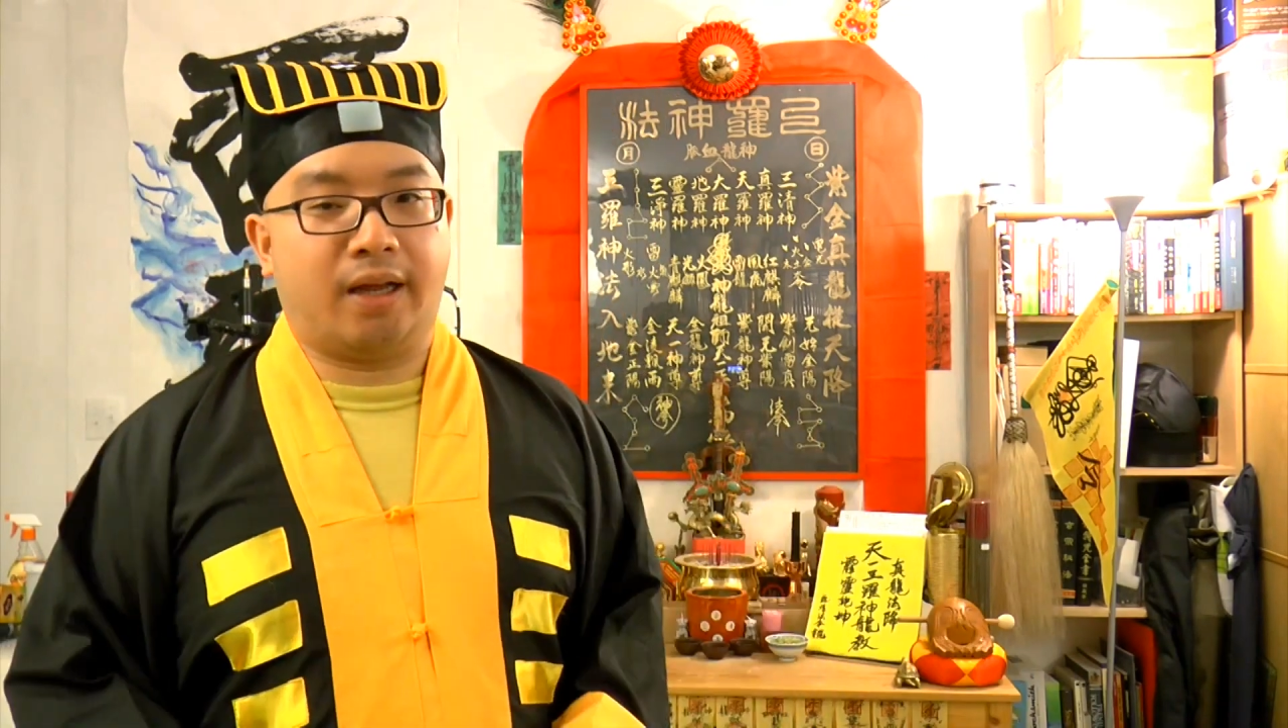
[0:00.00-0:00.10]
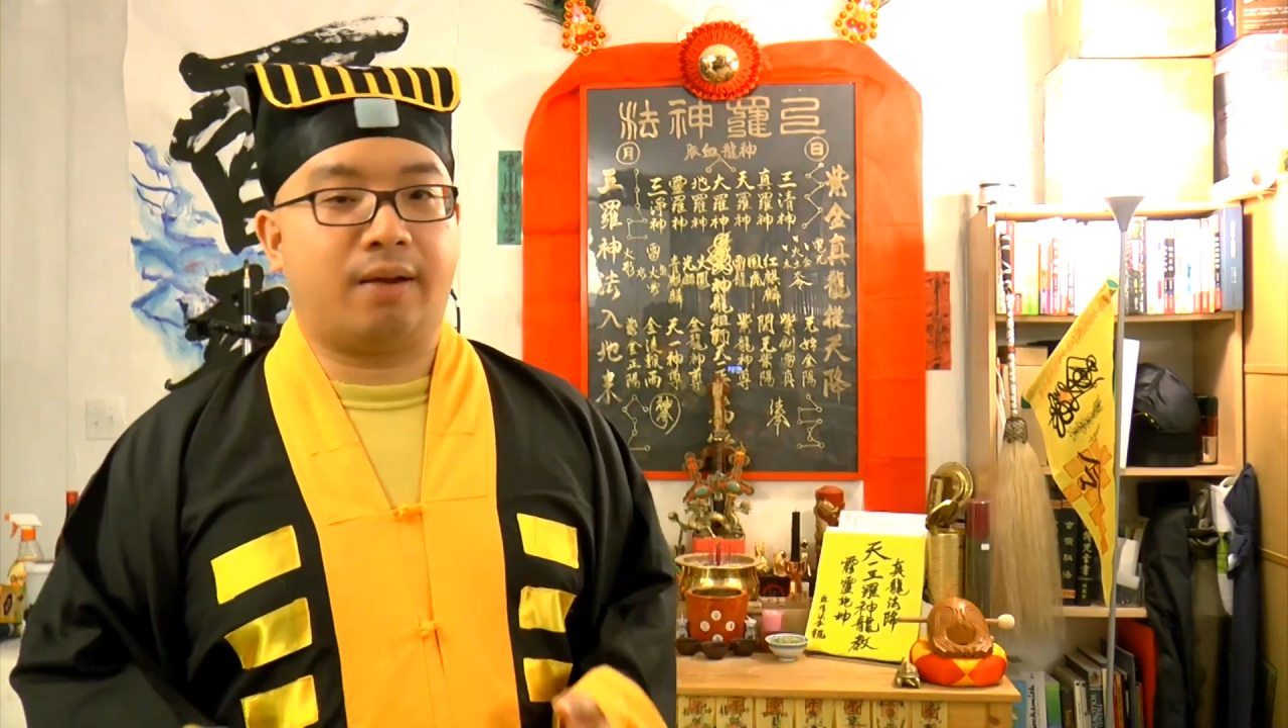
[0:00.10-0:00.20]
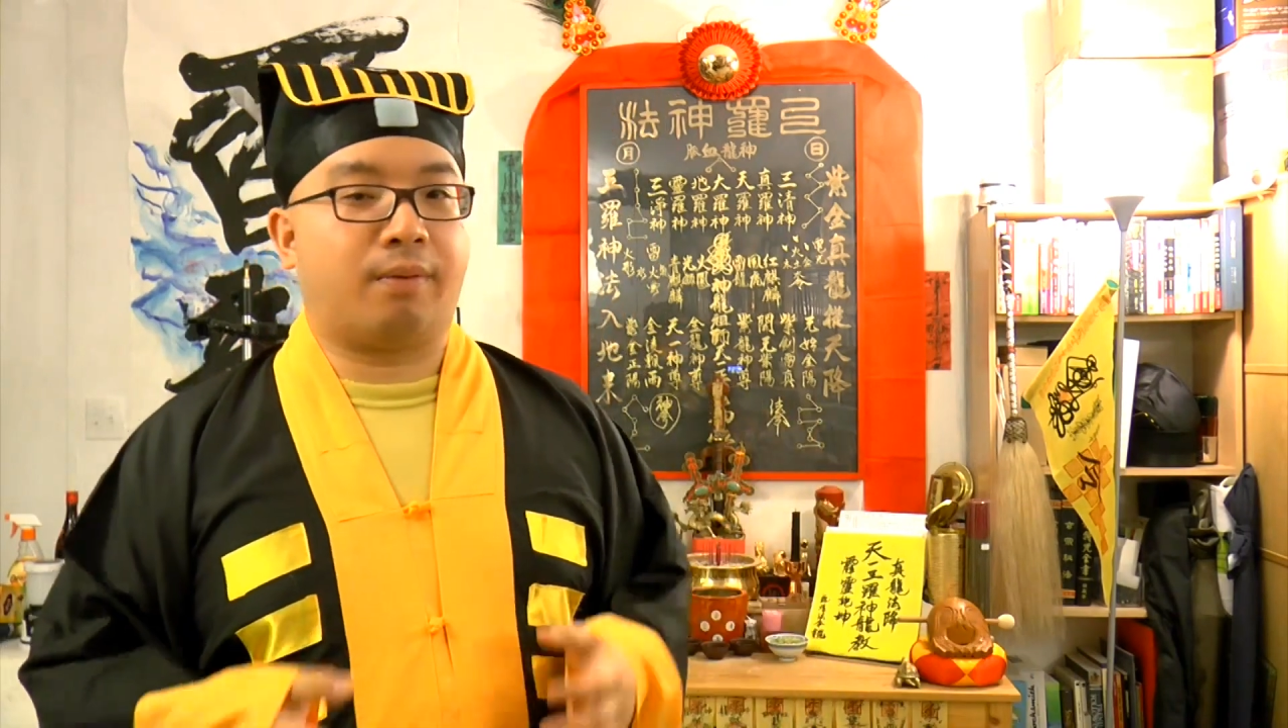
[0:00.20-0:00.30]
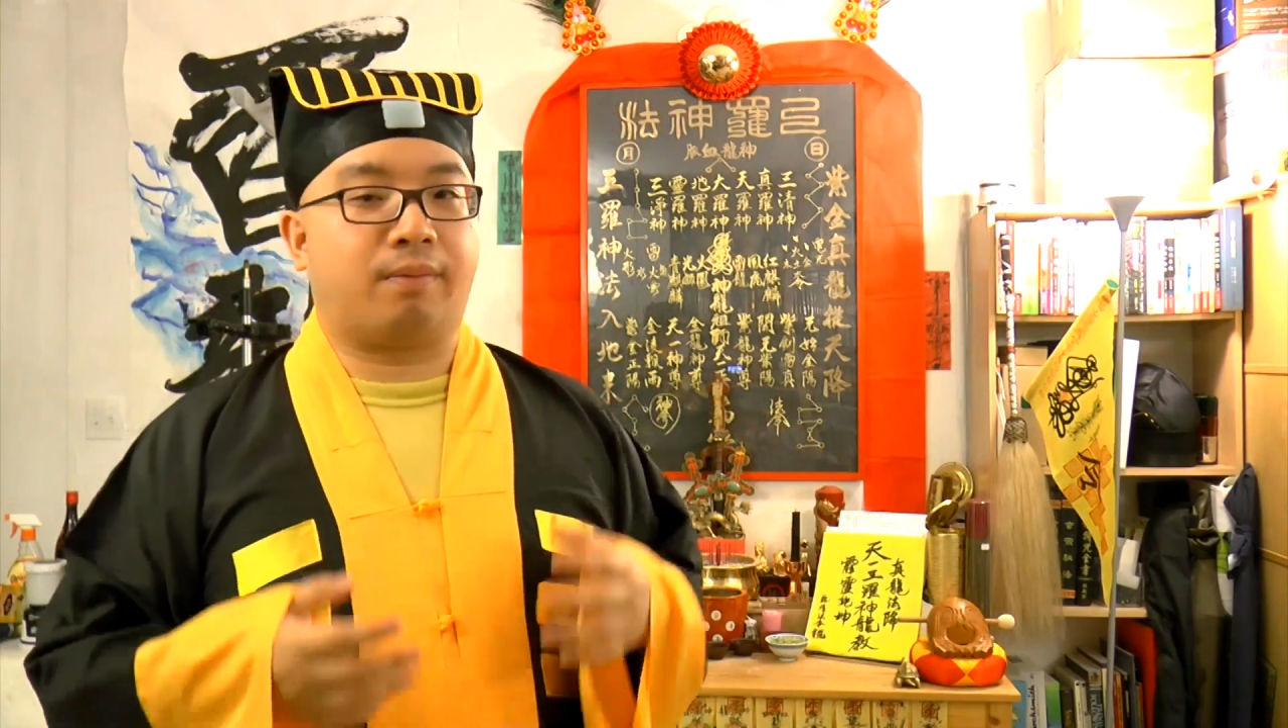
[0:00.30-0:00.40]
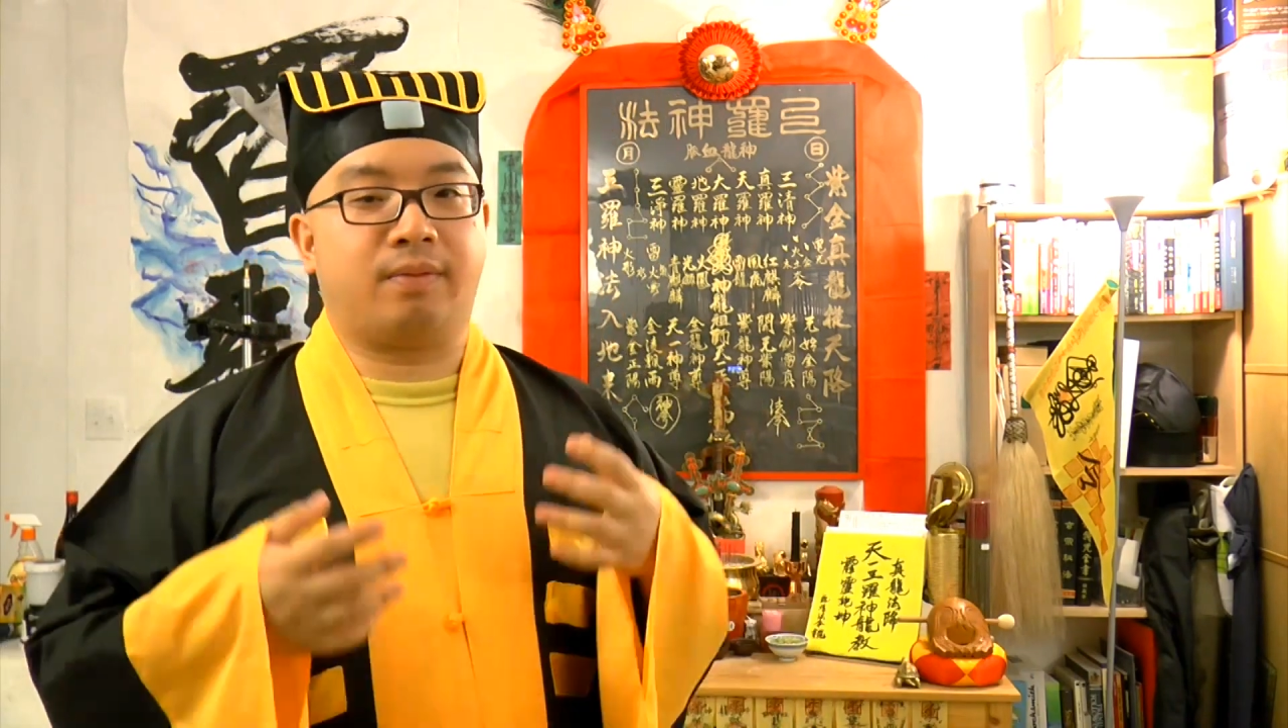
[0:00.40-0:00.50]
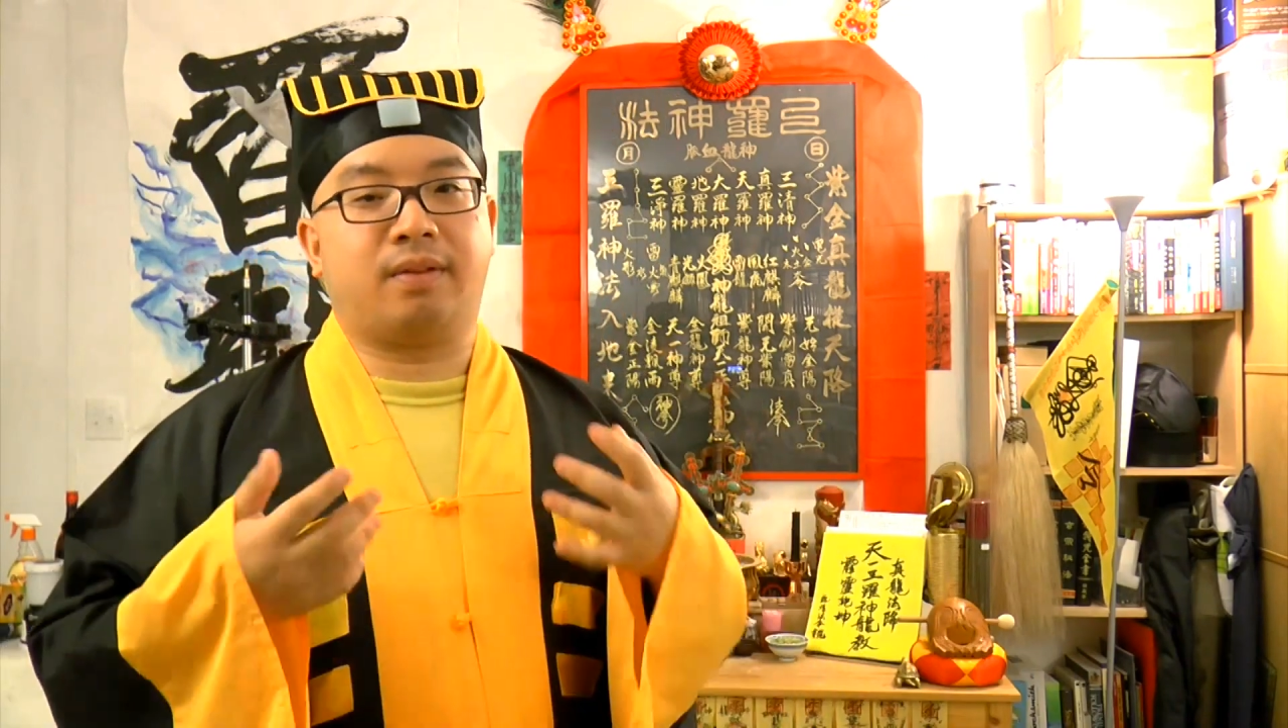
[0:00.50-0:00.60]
End up with